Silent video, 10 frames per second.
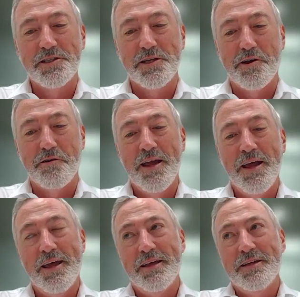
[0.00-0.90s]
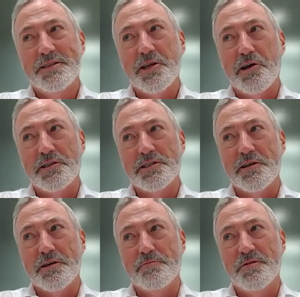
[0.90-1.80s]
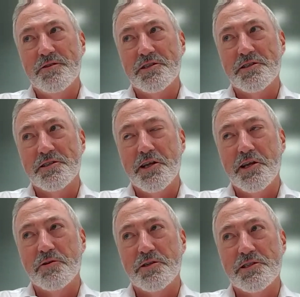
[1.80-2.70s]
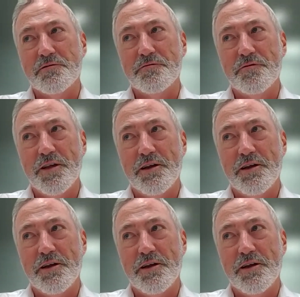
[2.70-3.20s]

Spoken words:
So it's just a sequence of